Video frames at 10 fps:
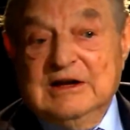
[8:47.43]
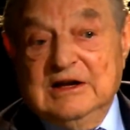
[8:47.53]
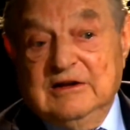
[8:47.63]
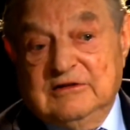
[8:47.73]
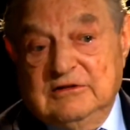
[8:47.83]

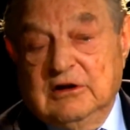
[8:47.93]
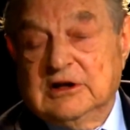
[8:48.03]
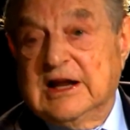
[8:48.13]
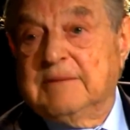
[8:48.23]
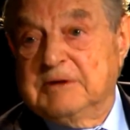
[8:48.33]
is
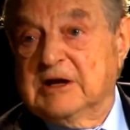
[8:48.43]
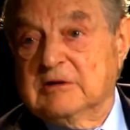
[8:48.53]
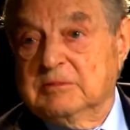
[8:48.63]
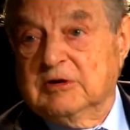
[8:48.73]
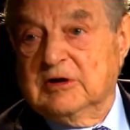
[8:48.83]
not
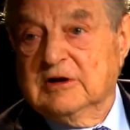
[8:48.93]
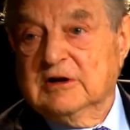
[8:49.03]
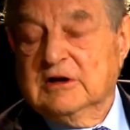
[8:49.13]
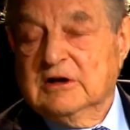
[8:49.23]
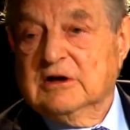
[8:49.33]
applicable
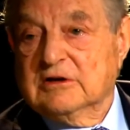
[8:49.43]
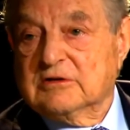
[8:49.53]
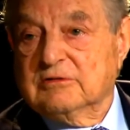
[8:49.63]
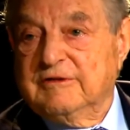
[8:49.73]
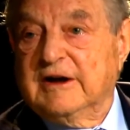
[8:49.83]

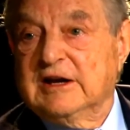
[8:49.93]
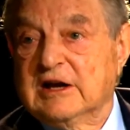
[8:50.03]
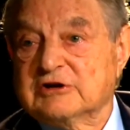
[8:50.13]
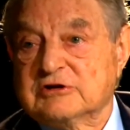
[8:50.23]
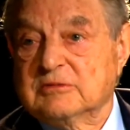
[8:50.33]
to
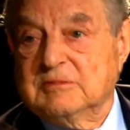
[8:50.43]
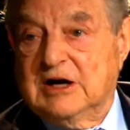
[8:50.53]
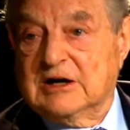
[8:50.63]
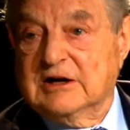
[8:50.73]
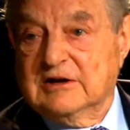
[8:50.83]
financial
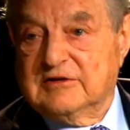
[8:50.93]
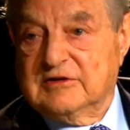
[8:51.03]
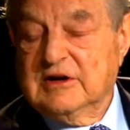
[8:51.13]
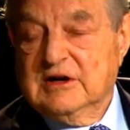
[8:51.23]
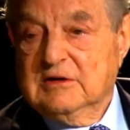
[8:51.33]

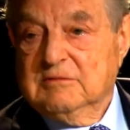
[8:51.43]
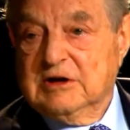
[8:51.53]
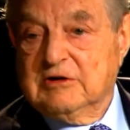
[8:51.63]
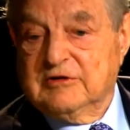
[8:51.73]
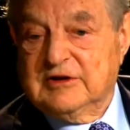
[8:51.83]
markets,
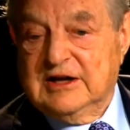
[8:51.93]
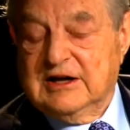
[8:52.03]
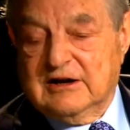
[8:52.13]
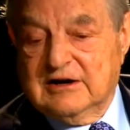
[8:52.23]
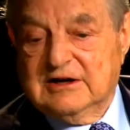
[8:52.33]
because they
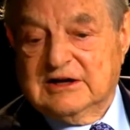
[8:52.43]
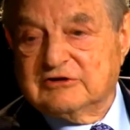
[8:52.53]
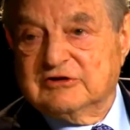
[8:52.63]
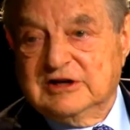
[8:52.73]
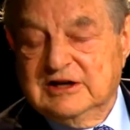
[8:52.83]
are
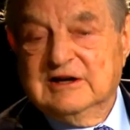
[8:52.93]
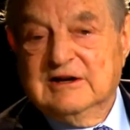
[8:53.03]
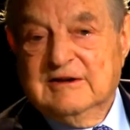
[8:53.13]
actually,